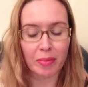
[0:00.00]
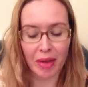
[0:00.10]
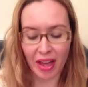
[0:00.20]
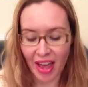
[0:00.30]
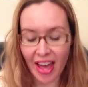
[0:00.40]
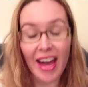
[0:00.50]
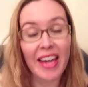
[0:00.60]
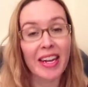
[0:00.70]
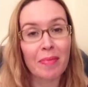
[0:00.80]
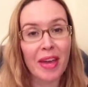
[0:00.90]
but I
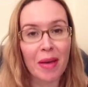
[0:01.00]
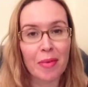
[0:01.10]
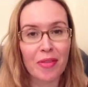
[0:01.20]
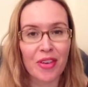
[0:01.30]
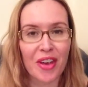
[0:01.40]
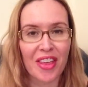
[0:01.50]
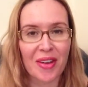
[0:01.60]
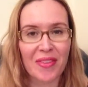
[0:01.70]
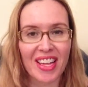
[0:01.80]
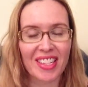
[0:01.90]
did pick up a few other
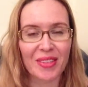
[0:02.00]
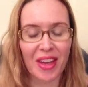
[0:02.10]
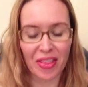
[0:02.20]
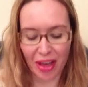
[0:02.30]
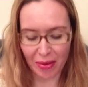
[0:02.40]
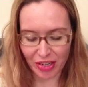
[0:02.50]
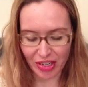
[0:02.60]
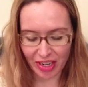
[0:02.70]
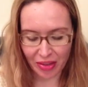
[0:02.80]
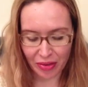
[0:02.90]
bits, so I thought I would
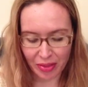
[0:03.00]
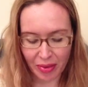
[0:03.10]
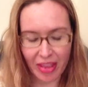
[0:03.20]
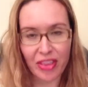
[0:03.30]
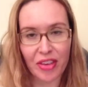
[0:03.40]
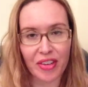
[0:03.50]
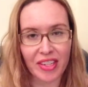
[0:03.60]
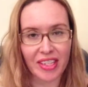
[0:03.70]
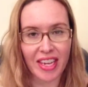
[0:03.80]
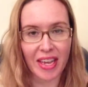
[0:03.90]
share those with you
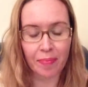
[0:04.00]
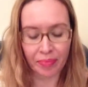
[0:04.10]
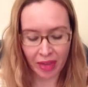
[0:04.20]
today.